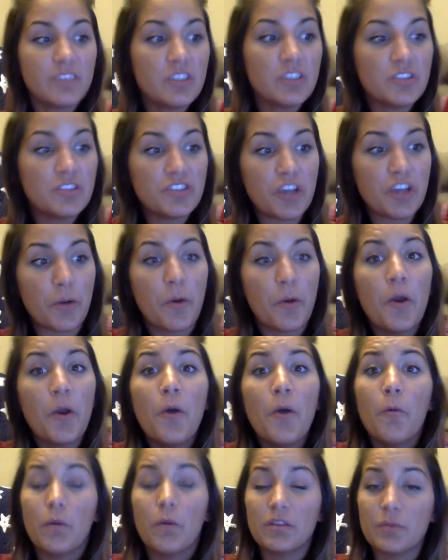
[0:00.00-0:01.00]
So
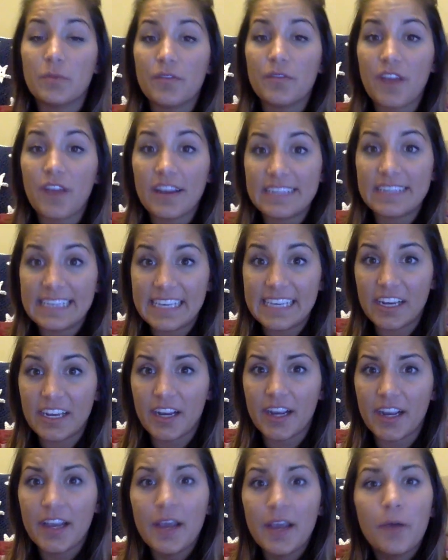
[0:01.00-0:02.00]
once we've gotten to
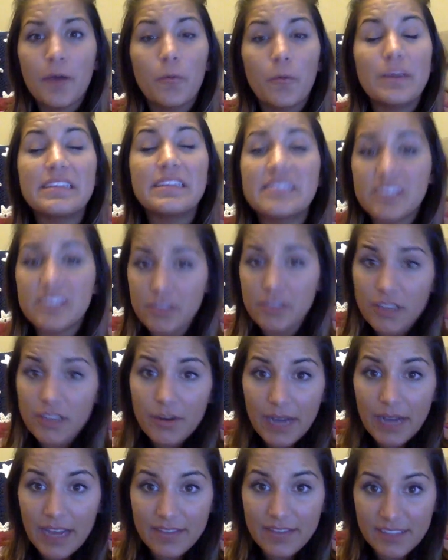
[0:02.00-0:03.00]
here, we still
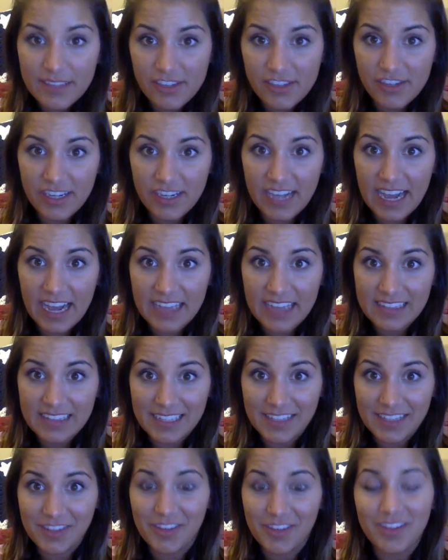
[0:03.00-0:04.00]
don't have citric
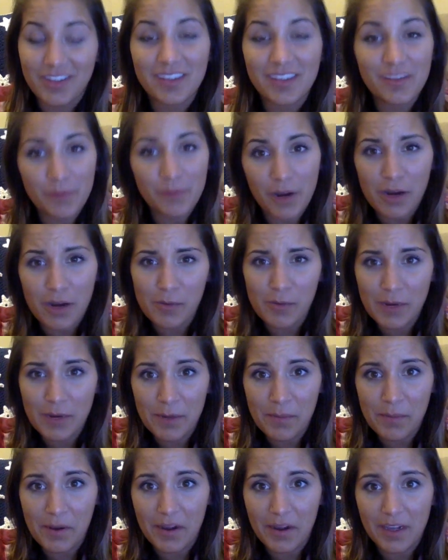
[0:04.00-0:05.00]
acid. So this is where our
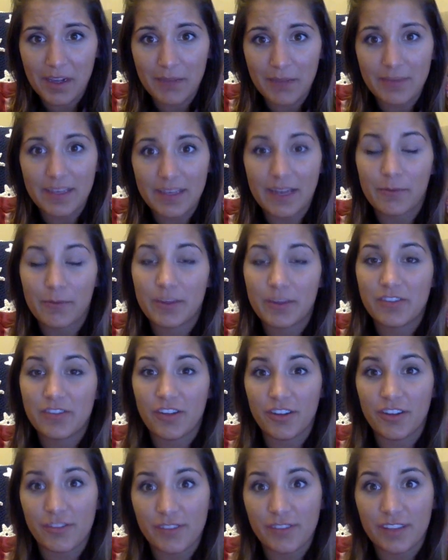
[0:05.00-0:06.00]
weird part comes in, and we
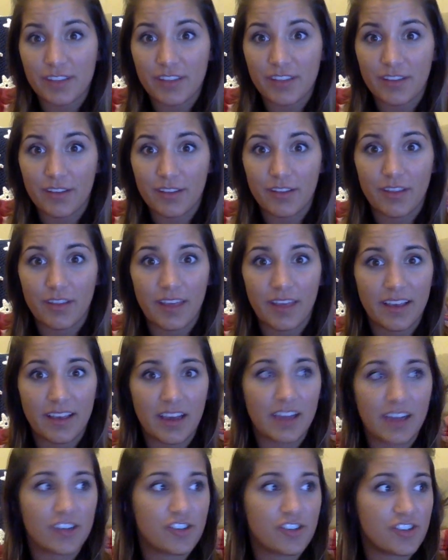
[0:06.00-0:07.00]
start using the
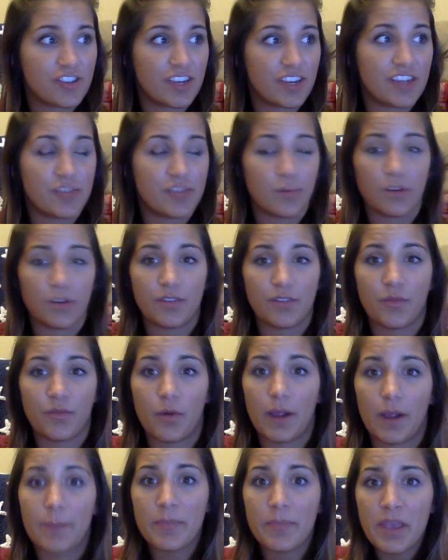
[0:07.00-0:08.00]
kind of strange words for
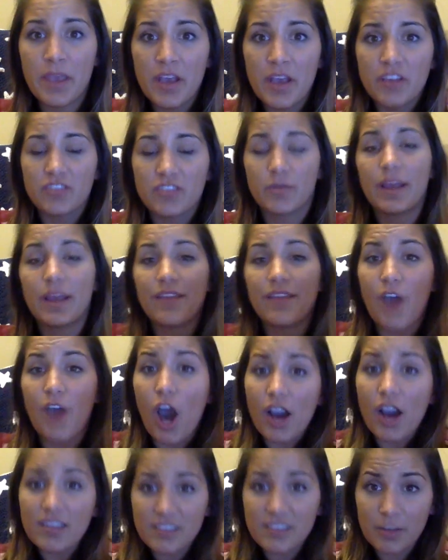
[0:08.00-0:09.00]
it. So we have
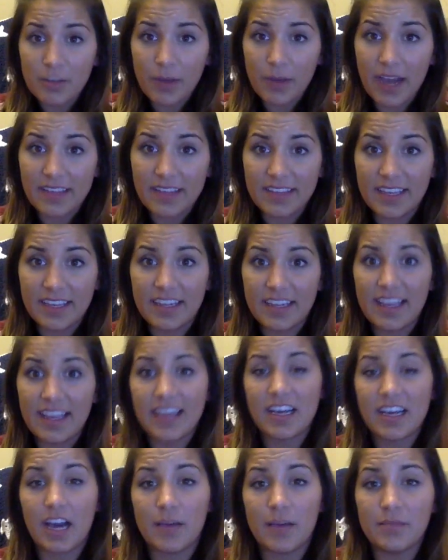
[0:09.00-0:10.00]
oxoacid.
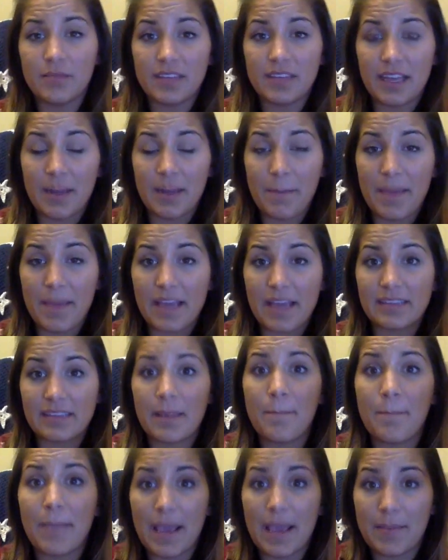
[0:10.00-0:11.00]
It comes in and makes
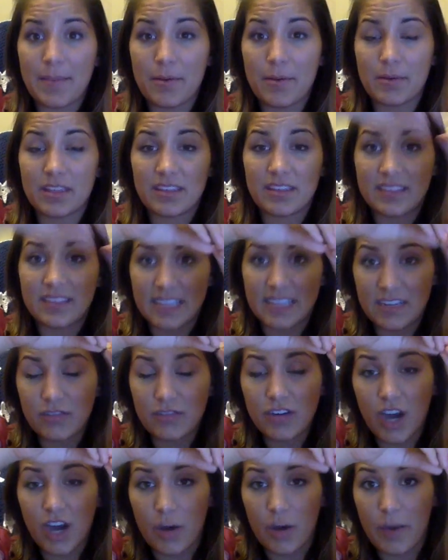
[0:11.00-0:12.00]
a baby with
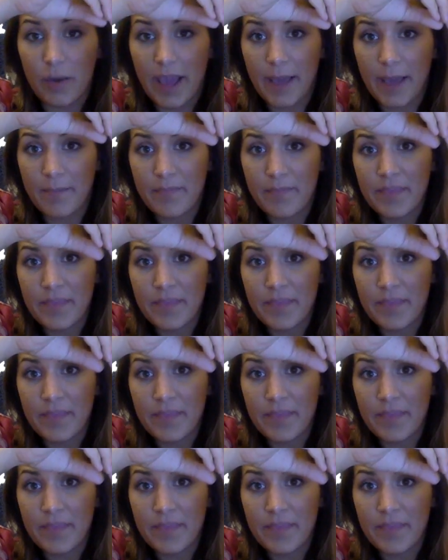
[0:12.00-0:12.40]
acetyl-CoA,